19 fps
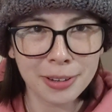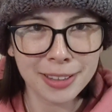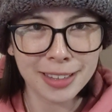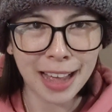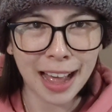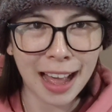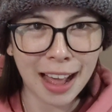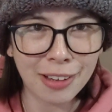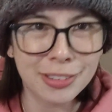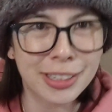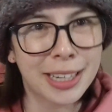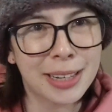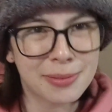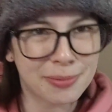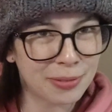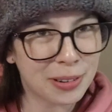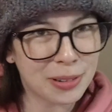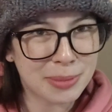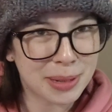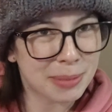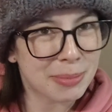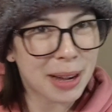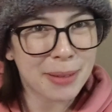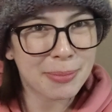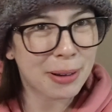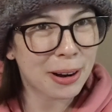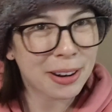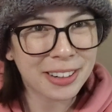that I'll keep filming my
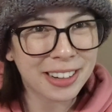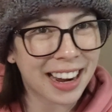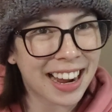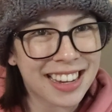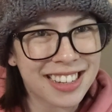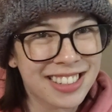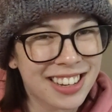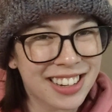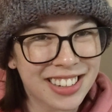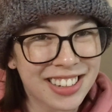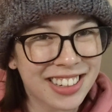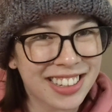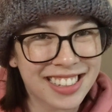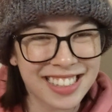progress so you